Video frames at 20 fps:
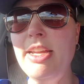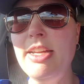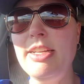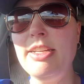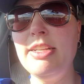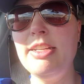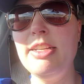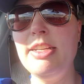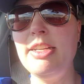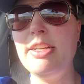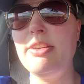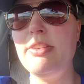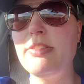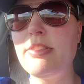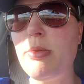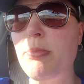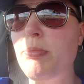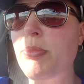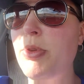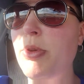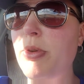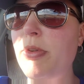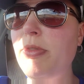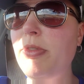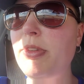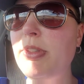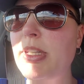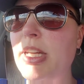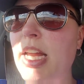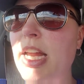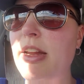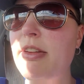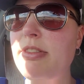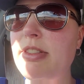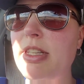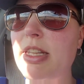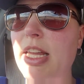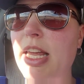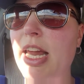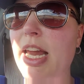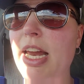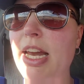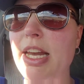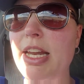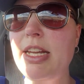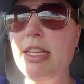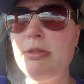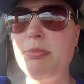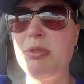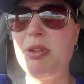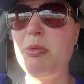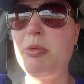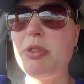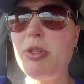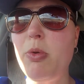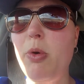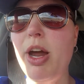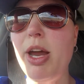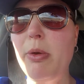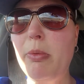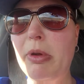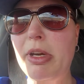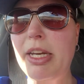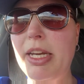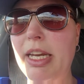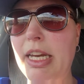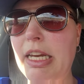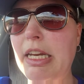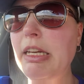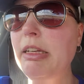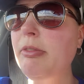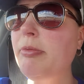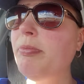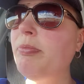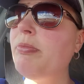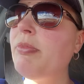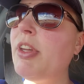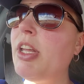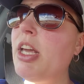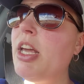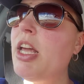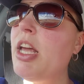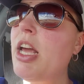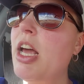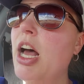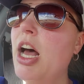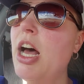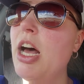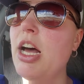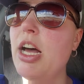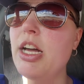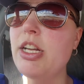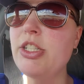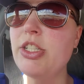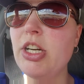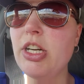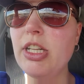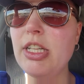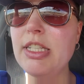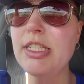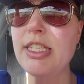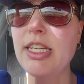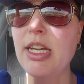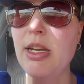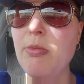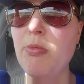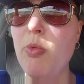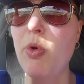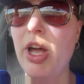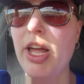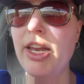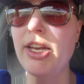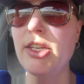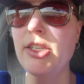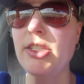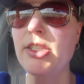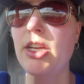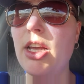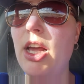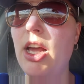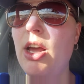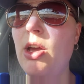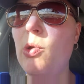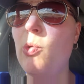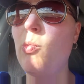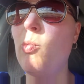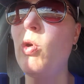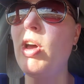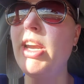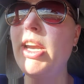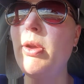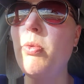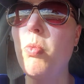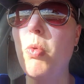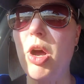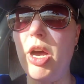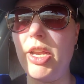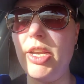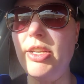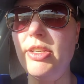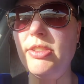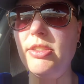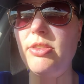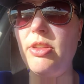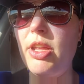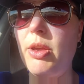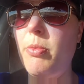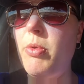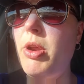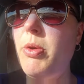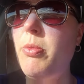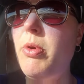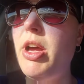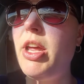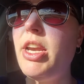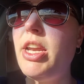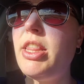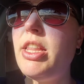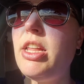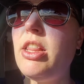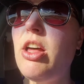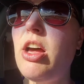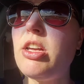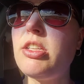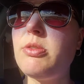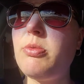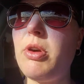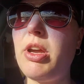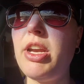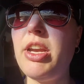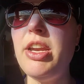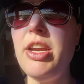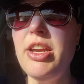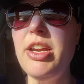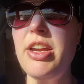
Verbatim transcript: It was a beautiful day. It was in the 80s, but it was quite windy. Uh, Charlie's team went uh, one and one, so they won one and they lost one.